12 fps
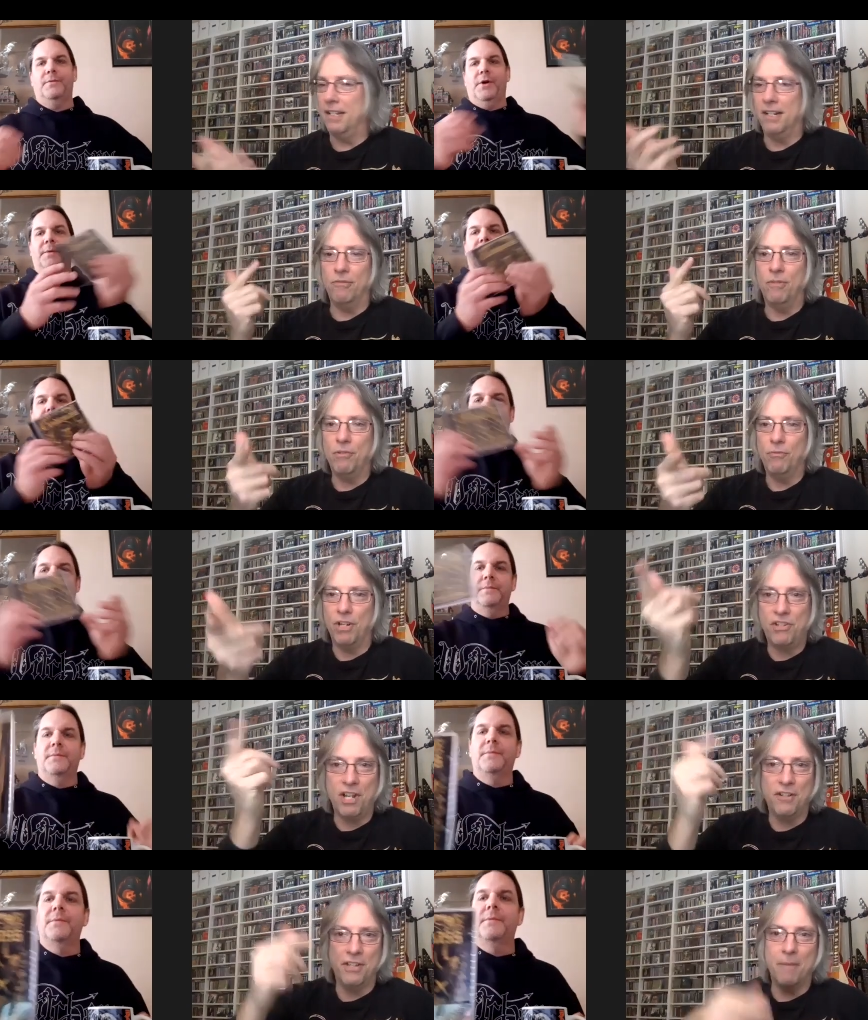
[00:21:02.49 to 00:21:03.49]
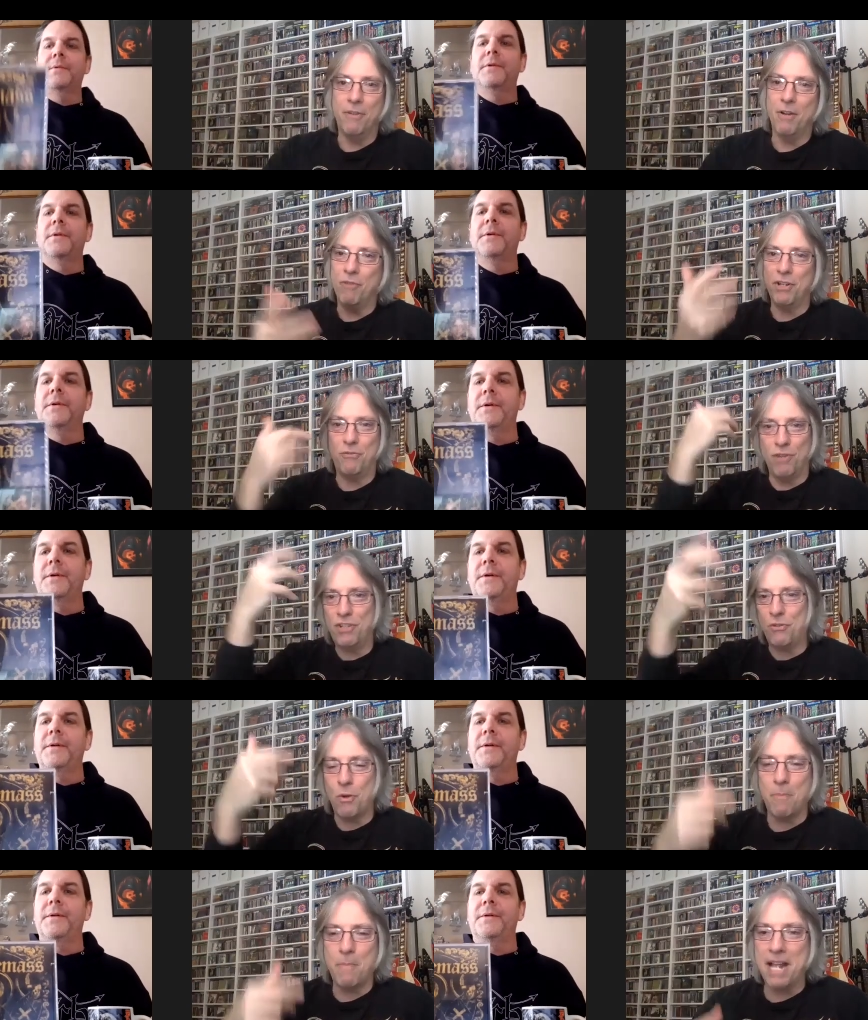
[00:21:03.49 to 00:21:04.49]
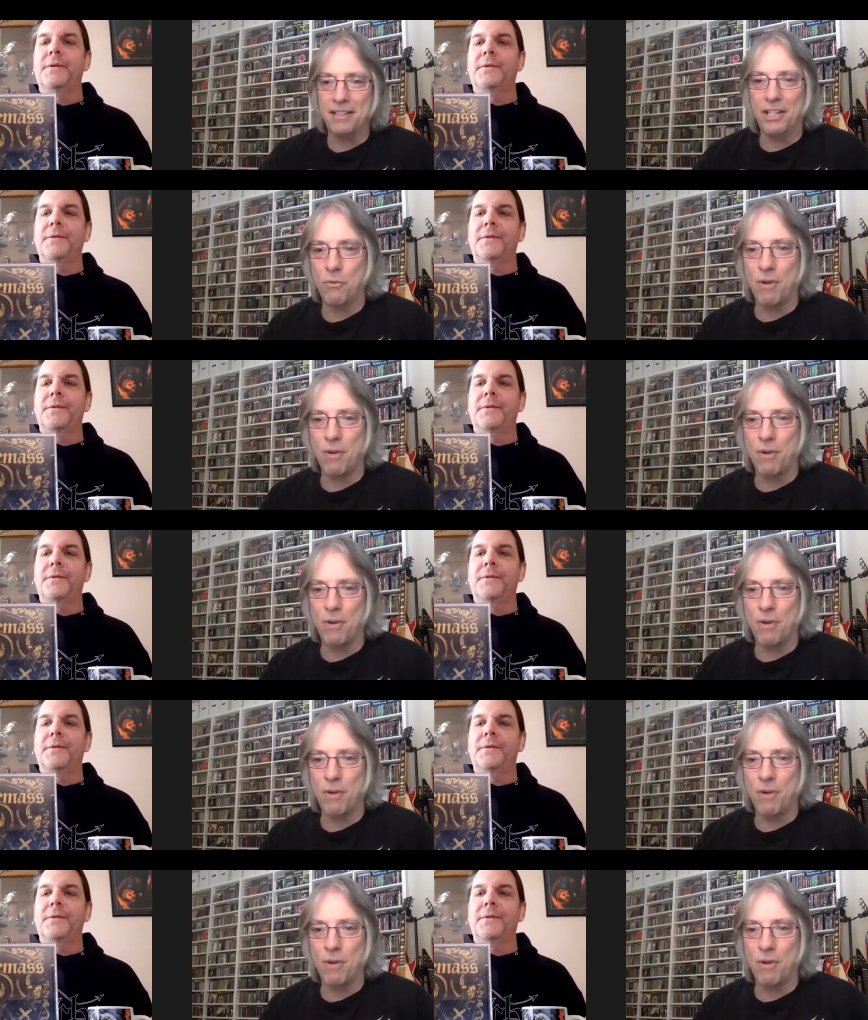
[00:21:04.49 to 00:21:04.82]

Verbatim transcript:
Speaker 1: Uh, right. Uh, Rich held it up. Rich, Rich automatically